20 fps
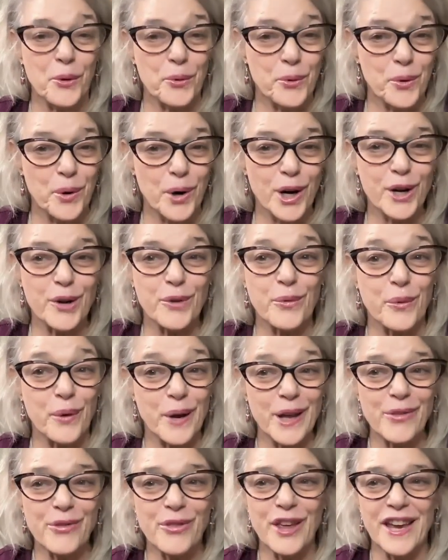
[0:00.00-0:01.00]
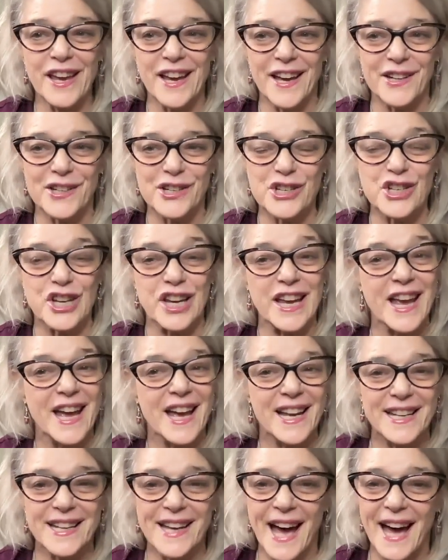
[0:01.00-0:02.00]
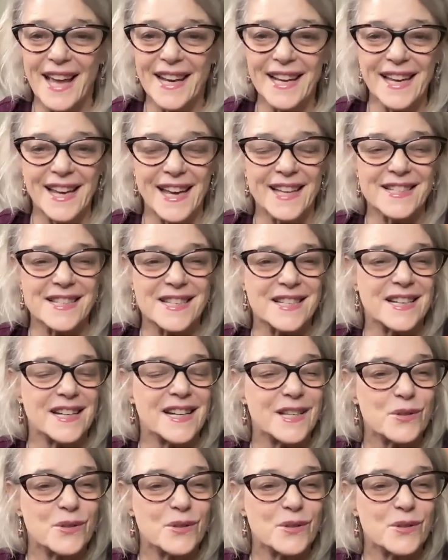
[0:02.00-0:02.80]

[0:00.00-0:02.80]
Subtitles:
Work with the energy, not against it,